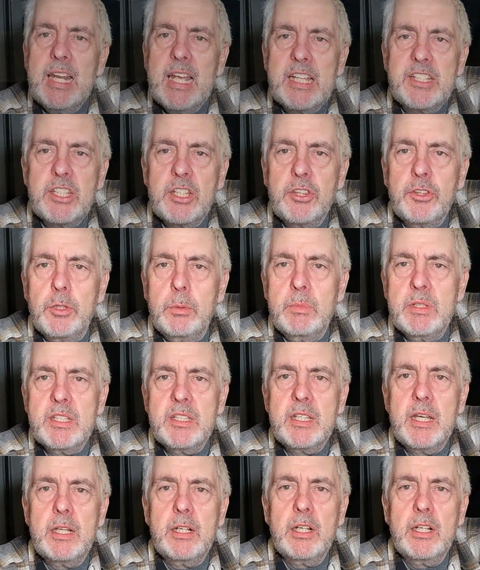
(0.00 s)
It has a
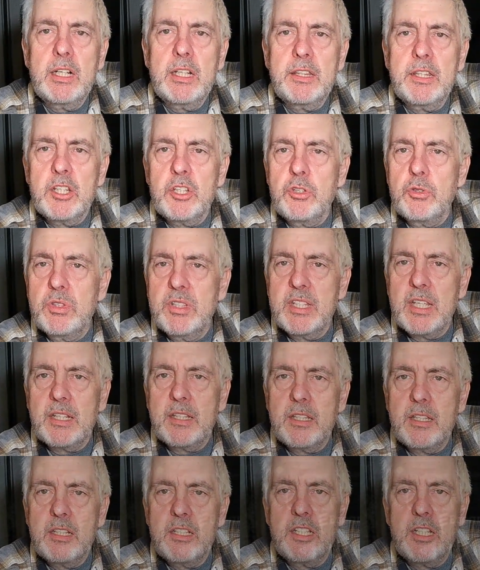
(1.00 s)
thermostat on it that you
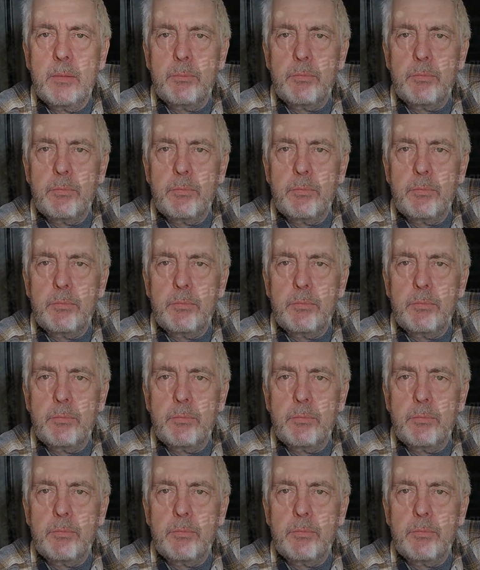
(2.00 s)
set to the